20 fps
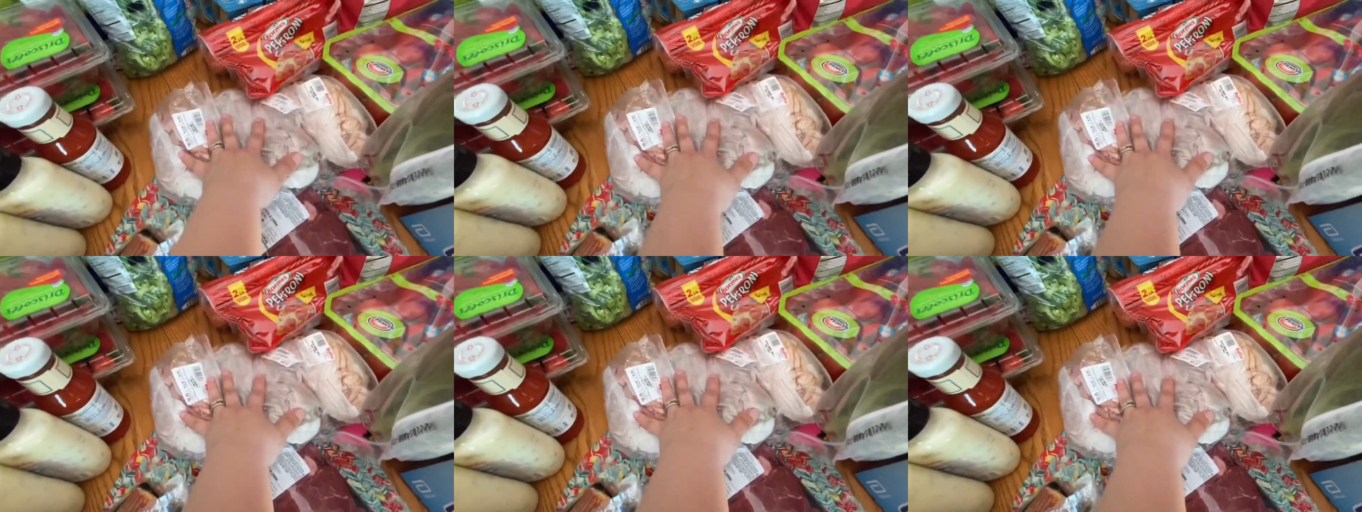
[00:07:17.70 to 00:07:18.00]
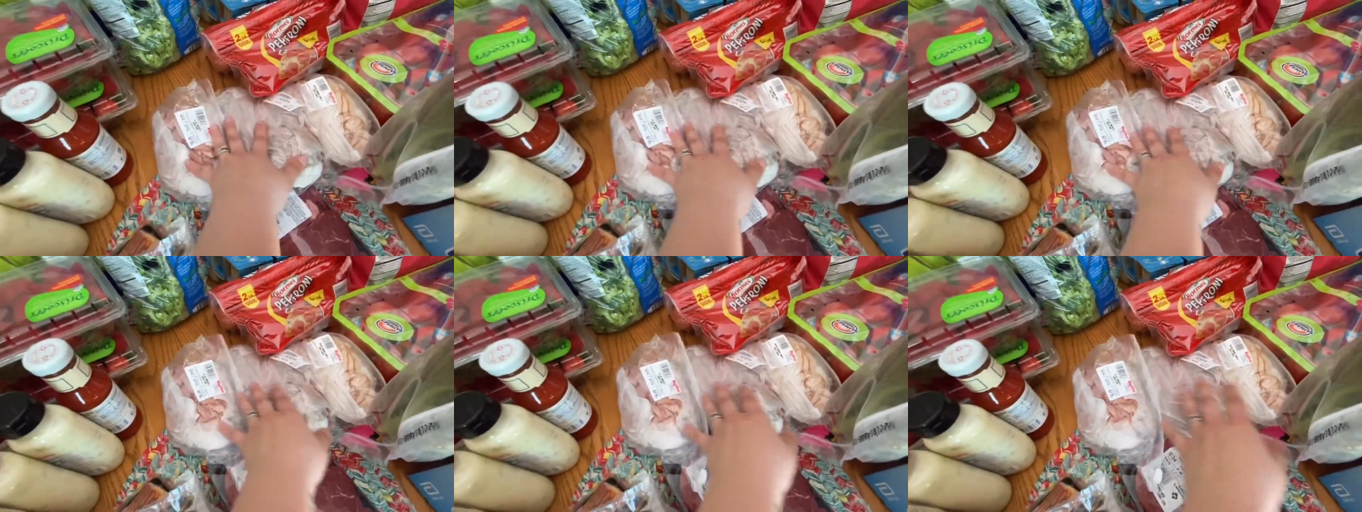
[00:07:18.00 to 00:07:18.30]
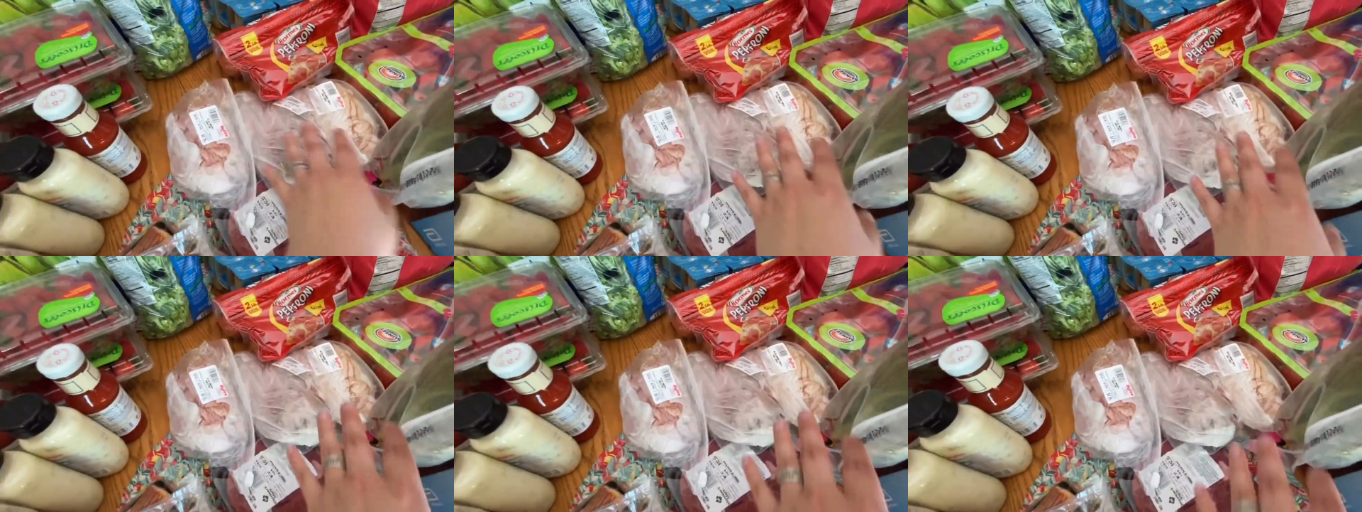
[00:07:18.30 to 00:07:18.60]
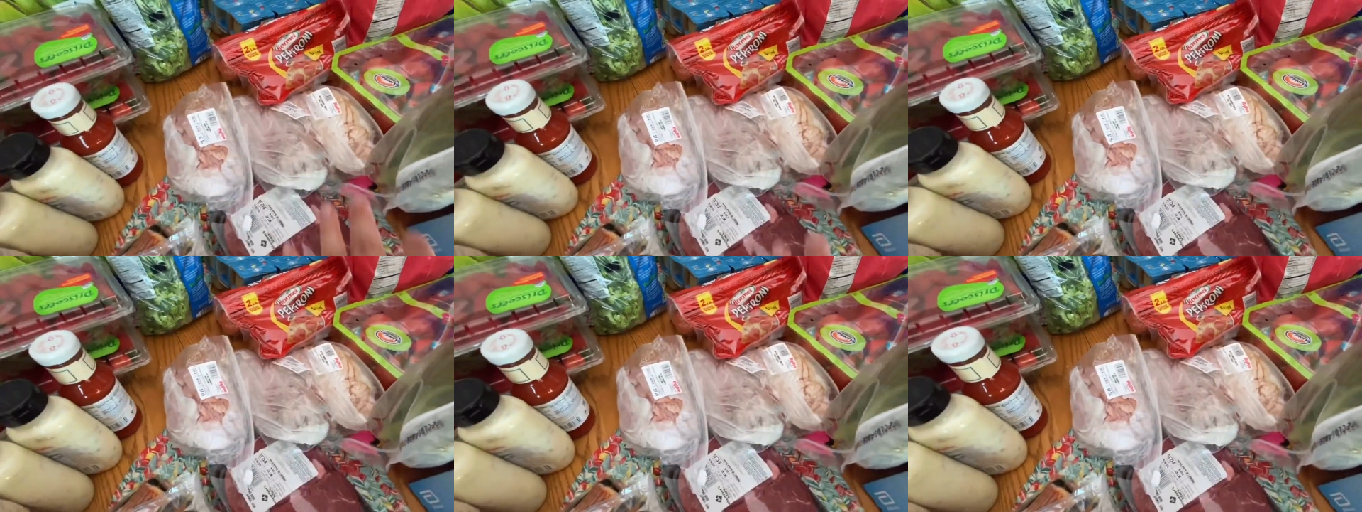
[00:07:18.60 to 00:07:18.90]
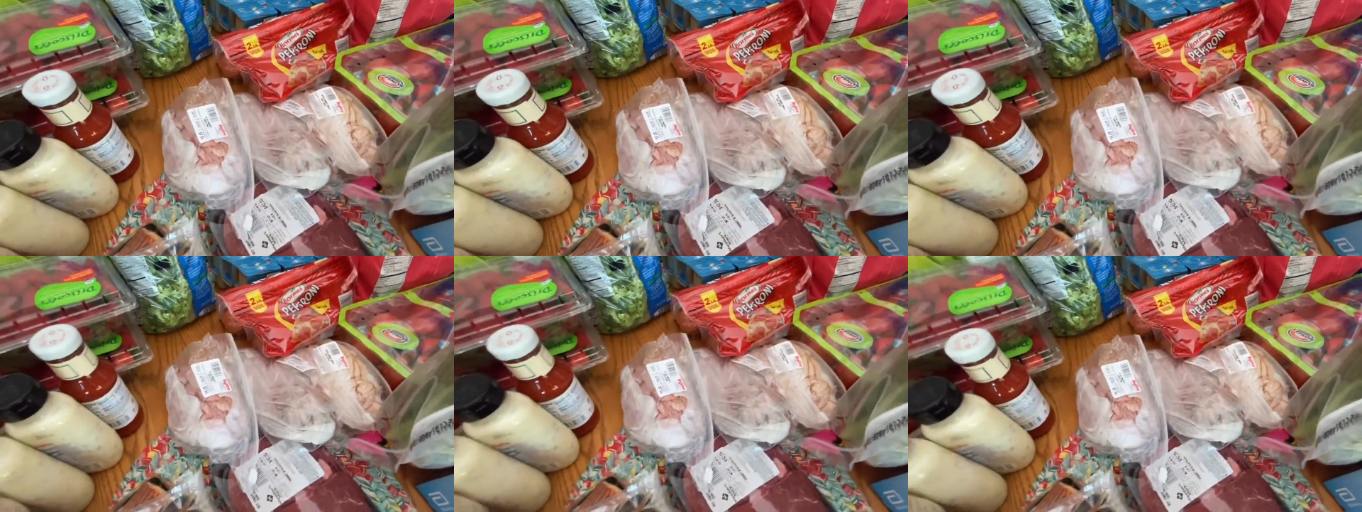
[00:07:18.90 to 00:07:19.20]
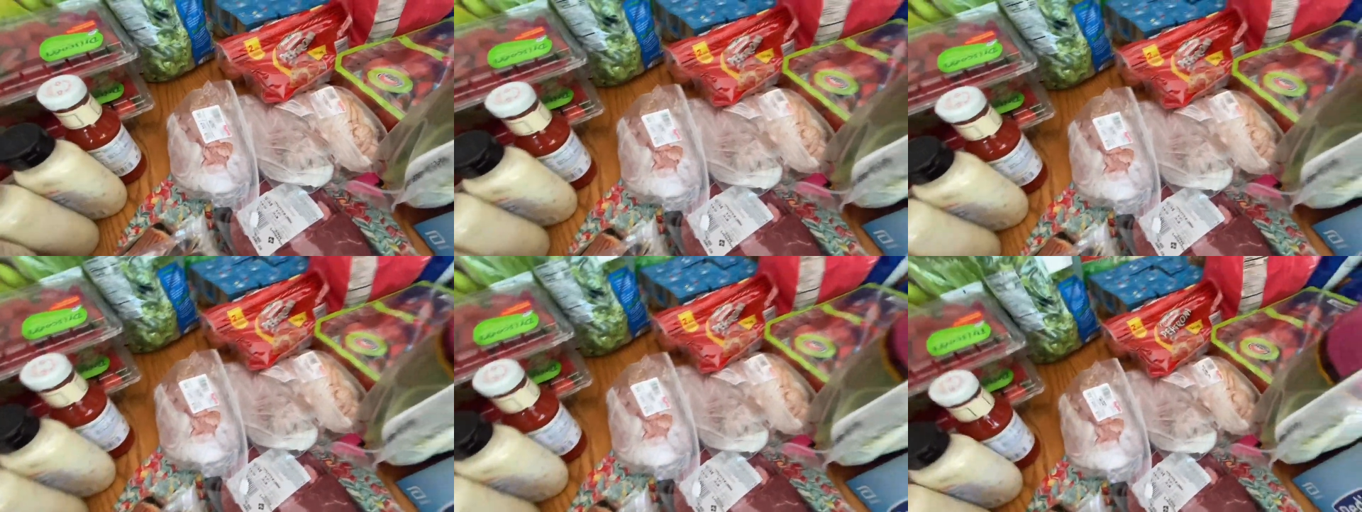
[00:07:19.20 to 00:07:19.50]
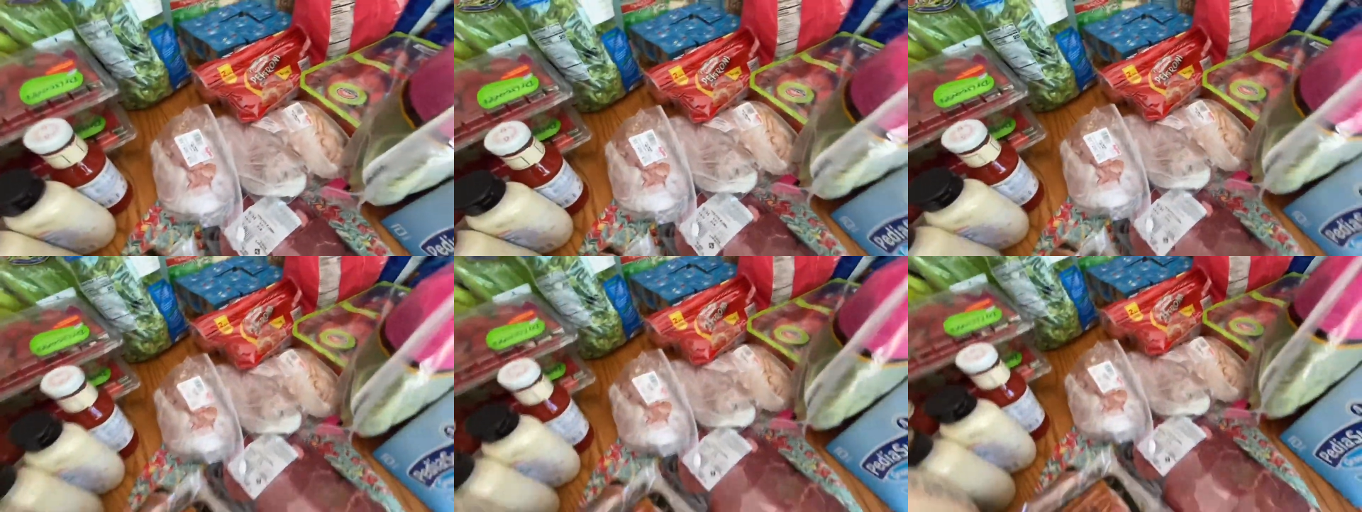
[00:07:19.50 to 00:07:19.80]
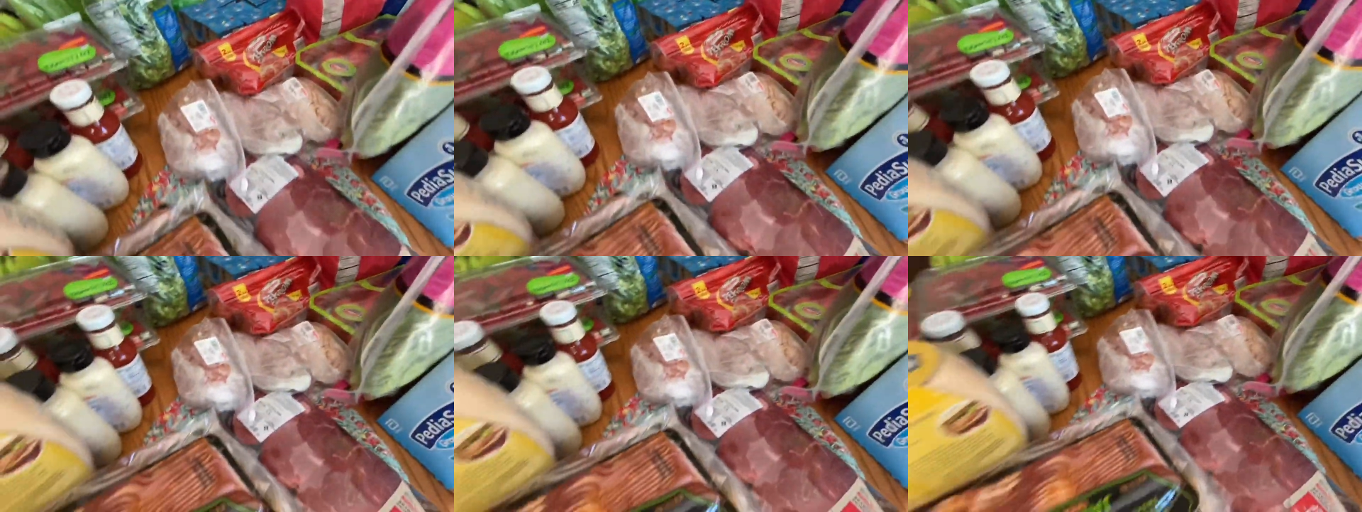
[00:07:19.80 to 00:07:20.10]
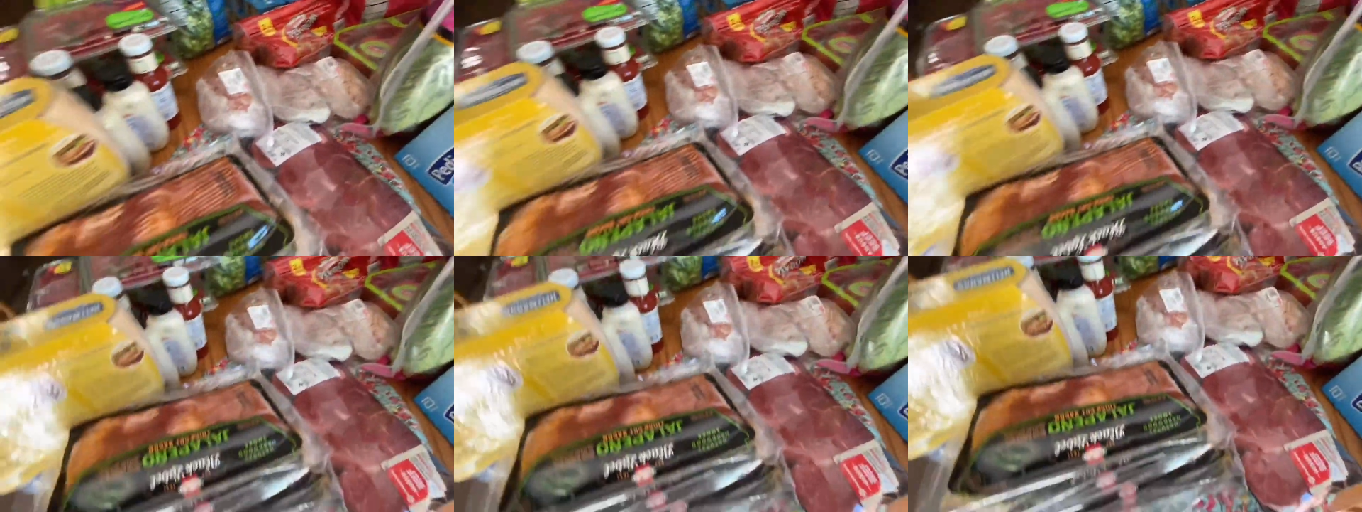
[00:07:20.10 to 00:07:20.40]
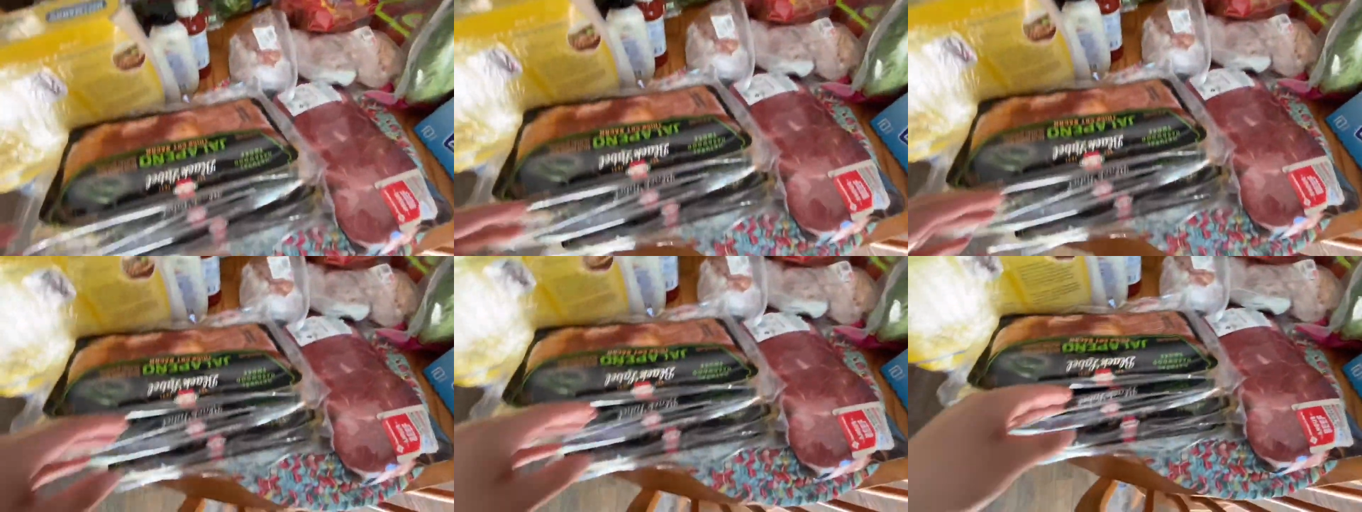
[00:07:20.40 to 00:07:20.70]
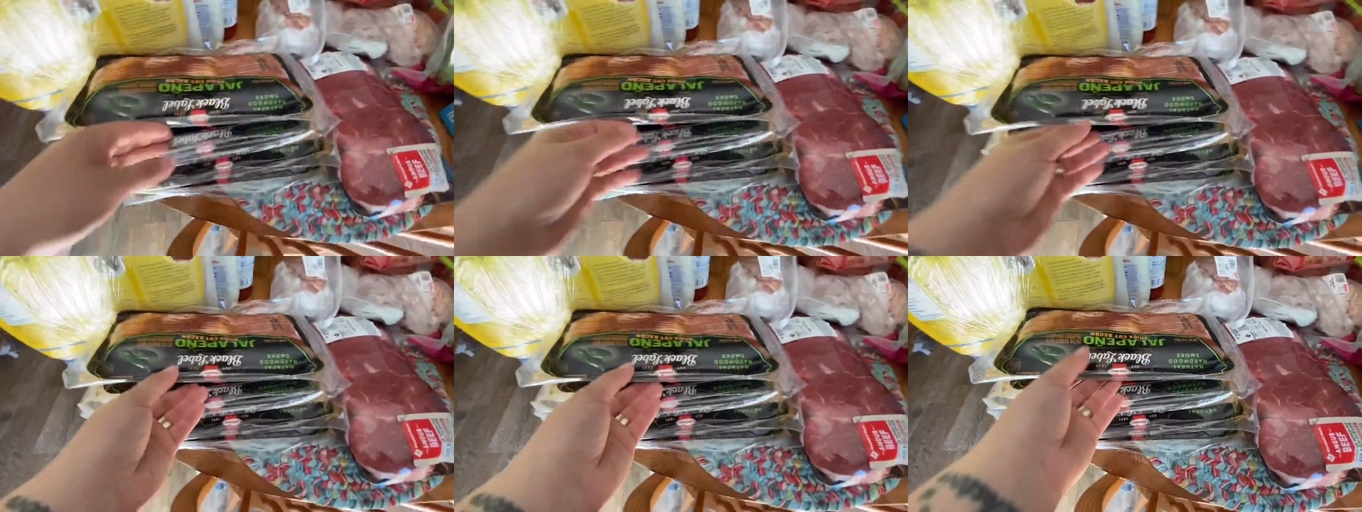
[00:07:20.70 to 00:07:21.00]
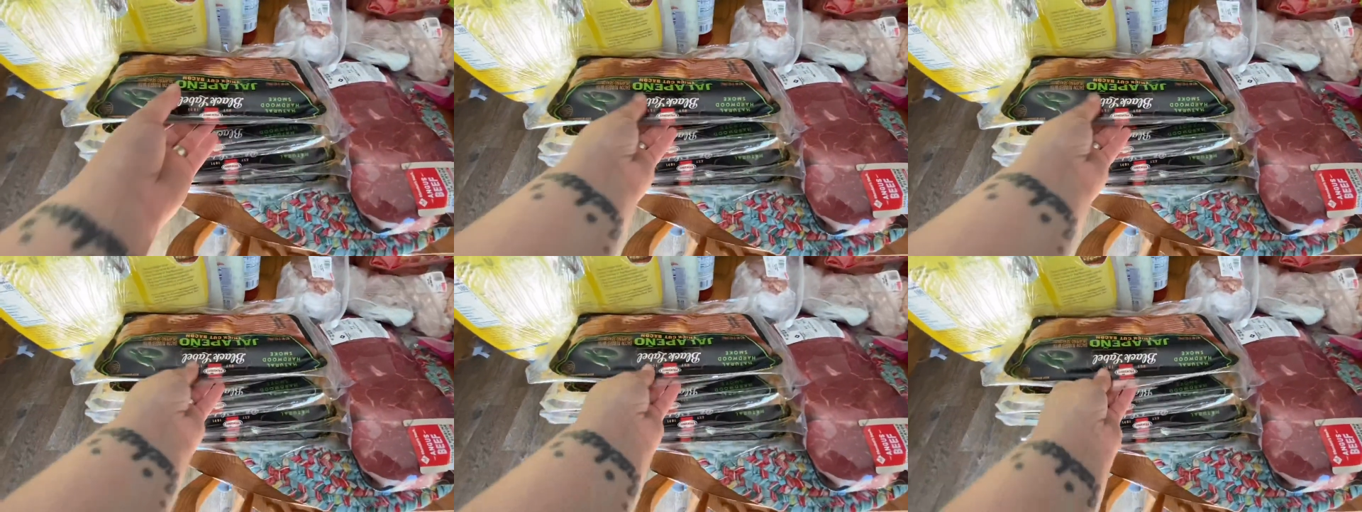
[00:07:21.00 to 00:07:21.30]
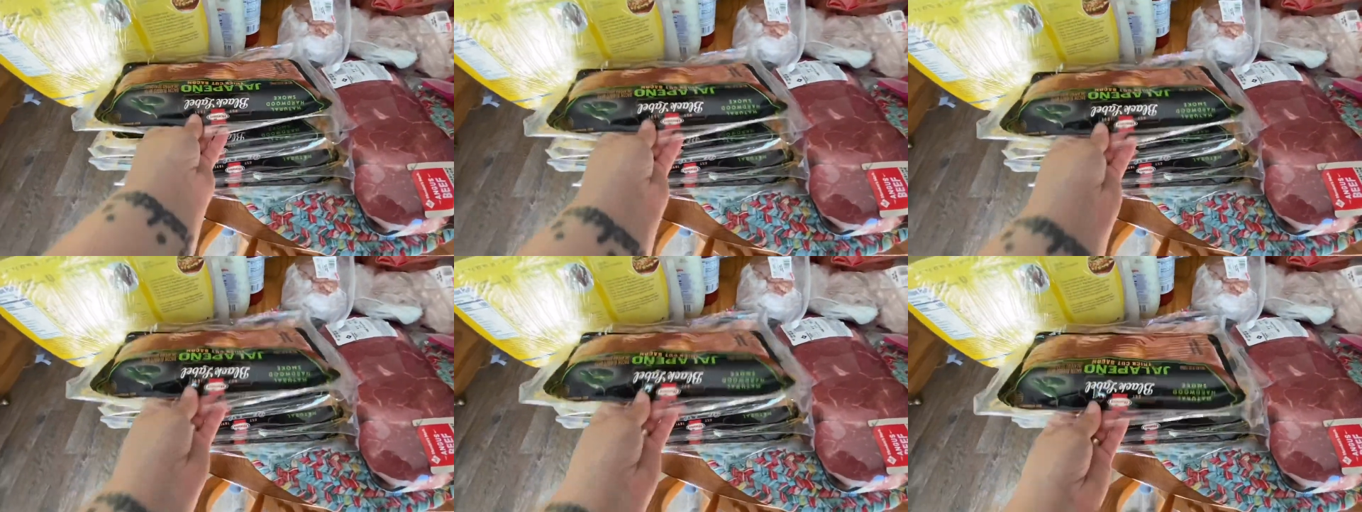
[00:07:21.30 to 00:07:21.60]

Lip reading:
(no speaker visible)